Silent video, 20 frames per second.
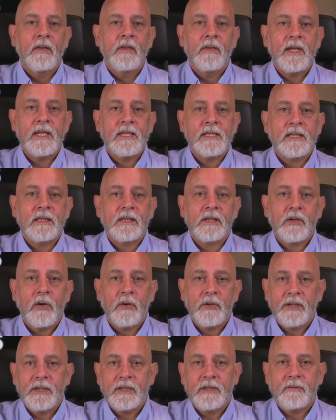These
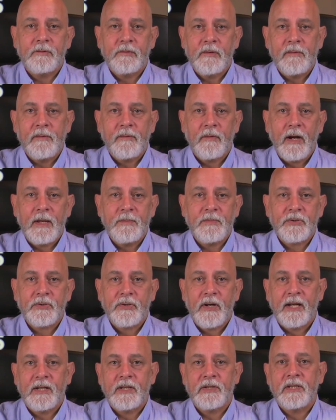cognitive reframe
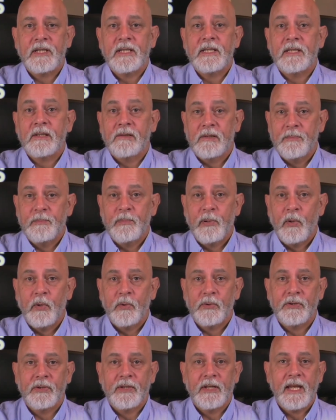strategies are
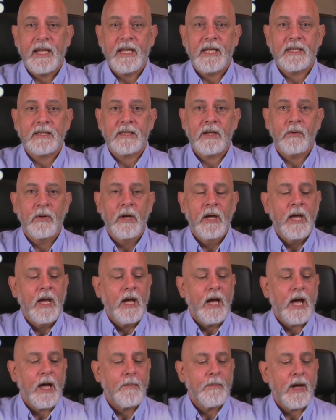important here, so
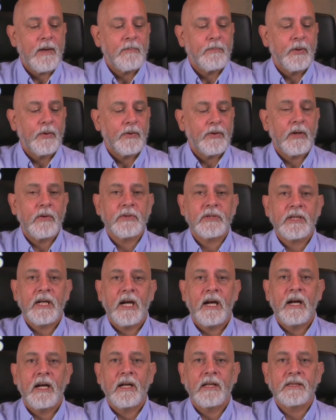I might put those
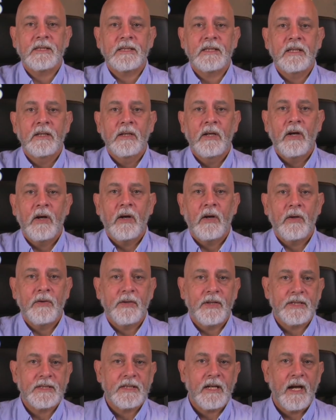cards on
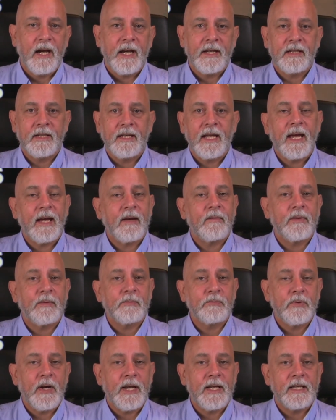the side and have
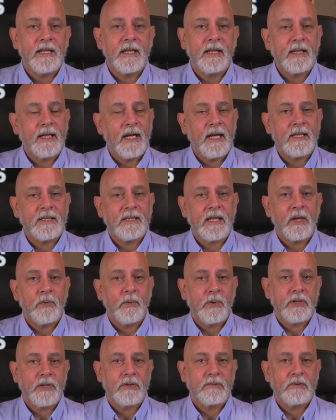them ready in case I
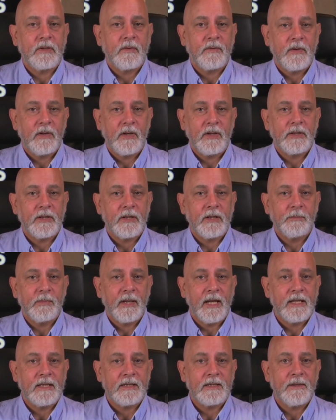want to refer to them
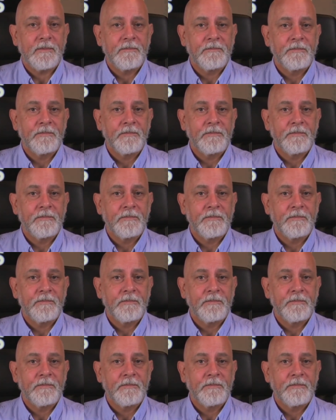later.